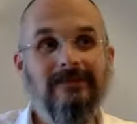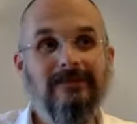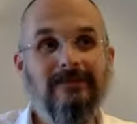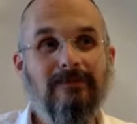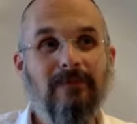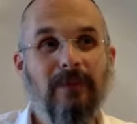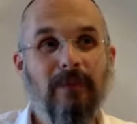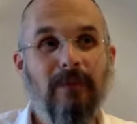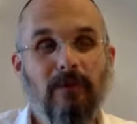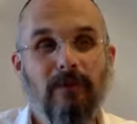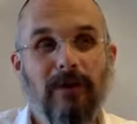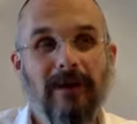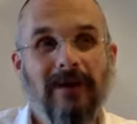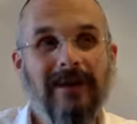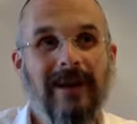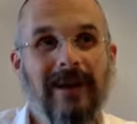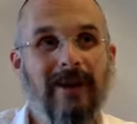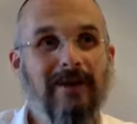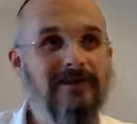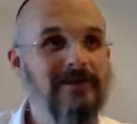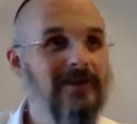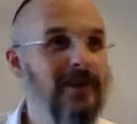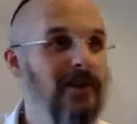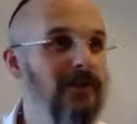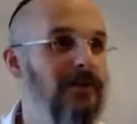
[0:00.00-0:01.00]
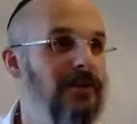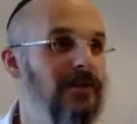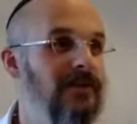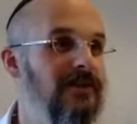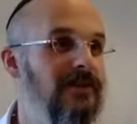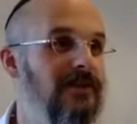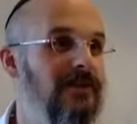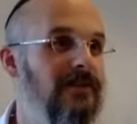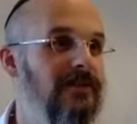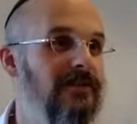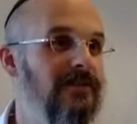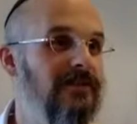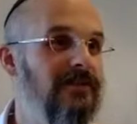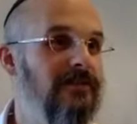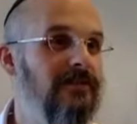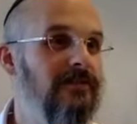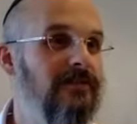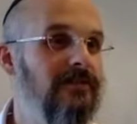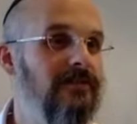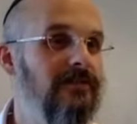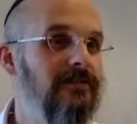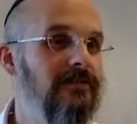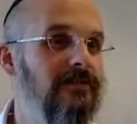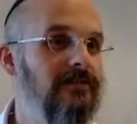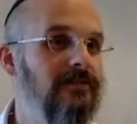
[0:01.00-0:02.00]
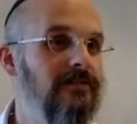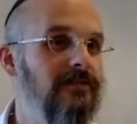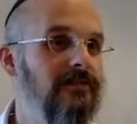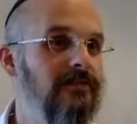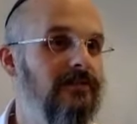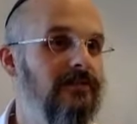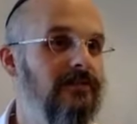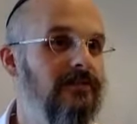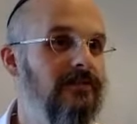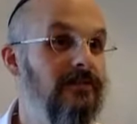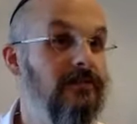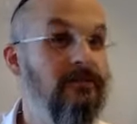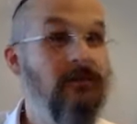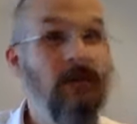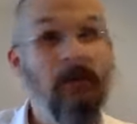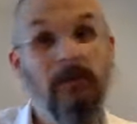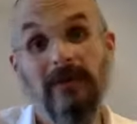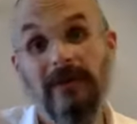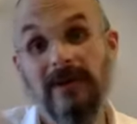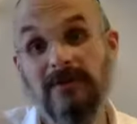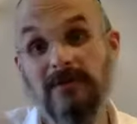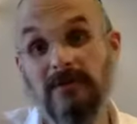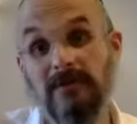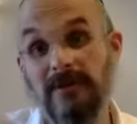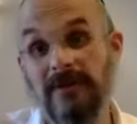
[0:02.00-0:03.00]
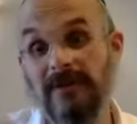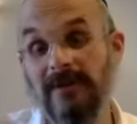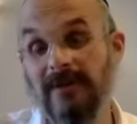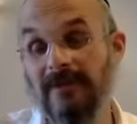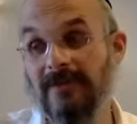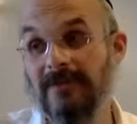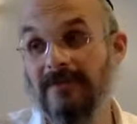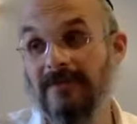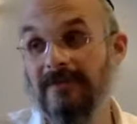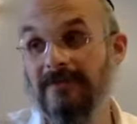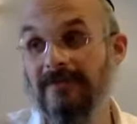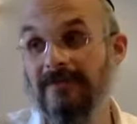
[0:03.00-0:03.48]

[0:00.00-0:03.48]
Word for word: Maybe right now it's not worth it. Maybe it is worth it.